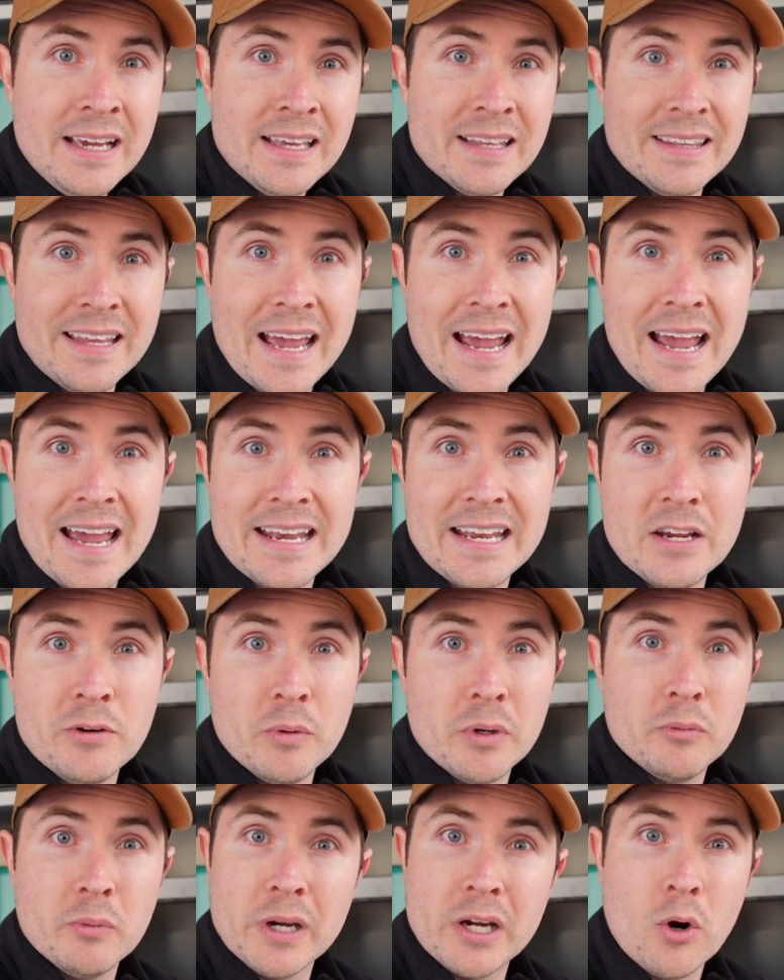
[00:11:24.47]
that it
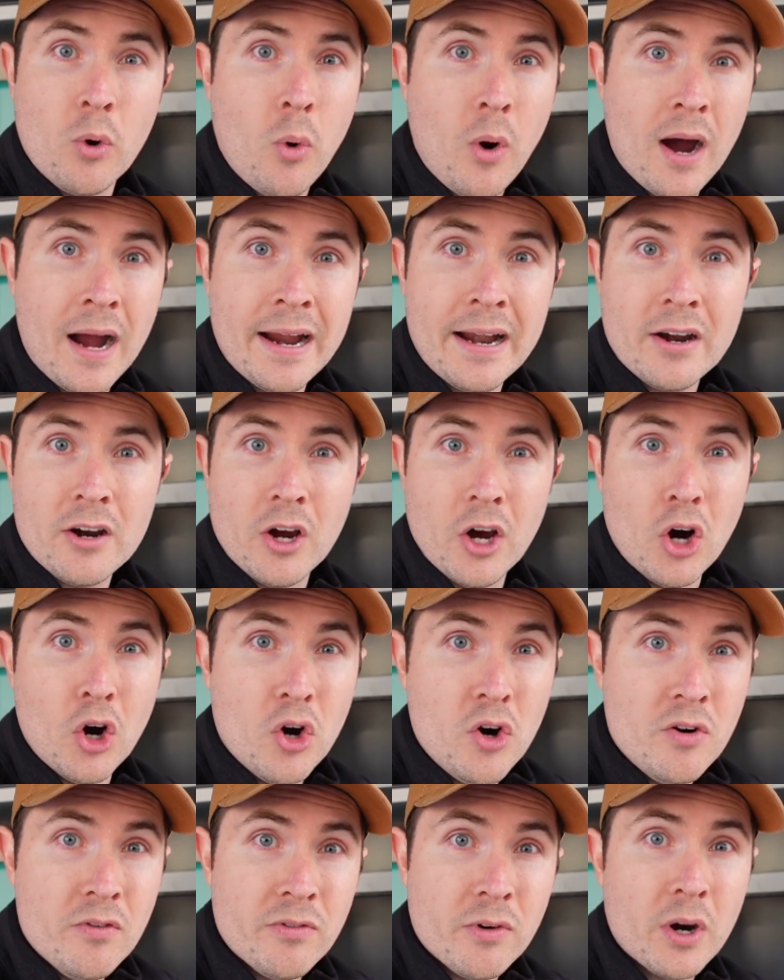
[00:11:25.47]
would require
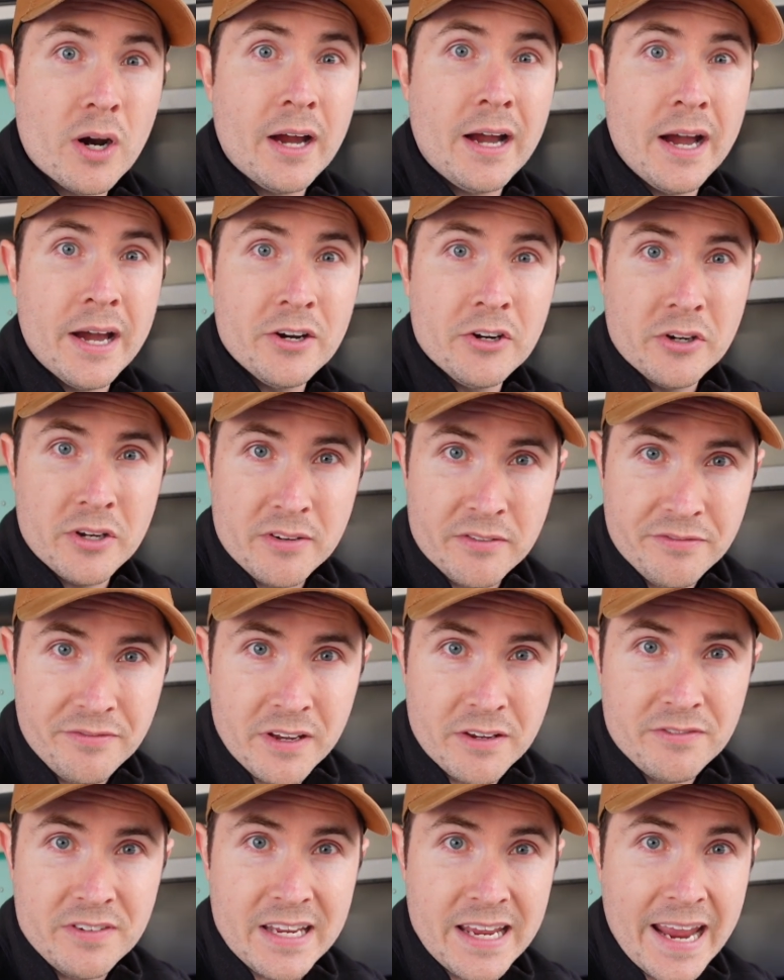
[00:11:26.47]
over
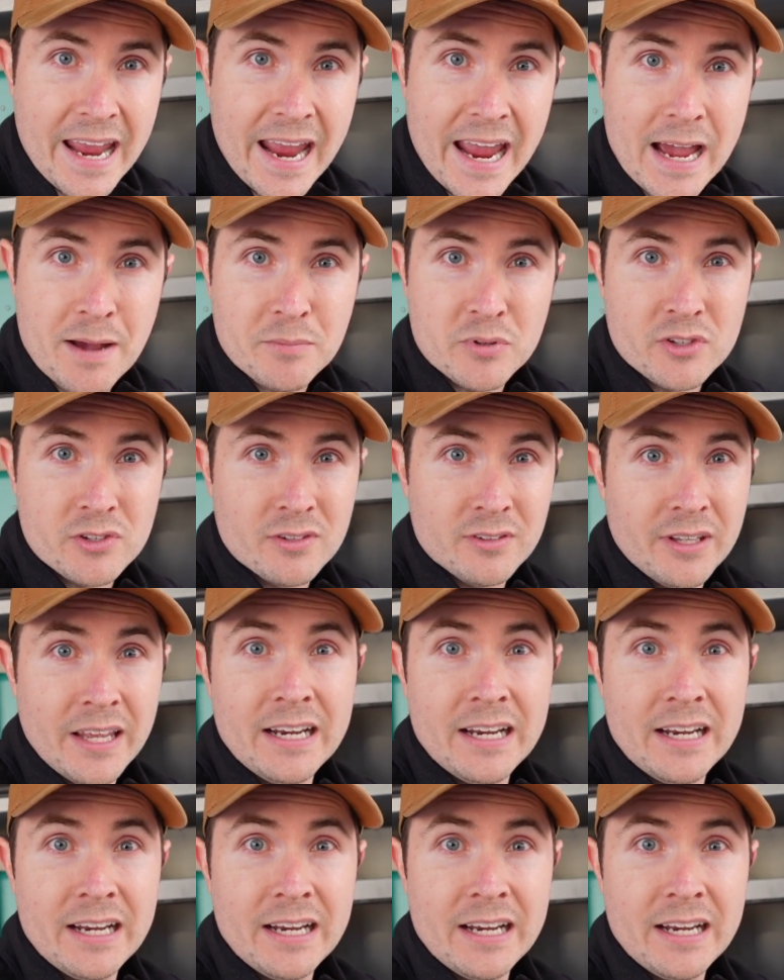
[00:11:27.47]
150 amps,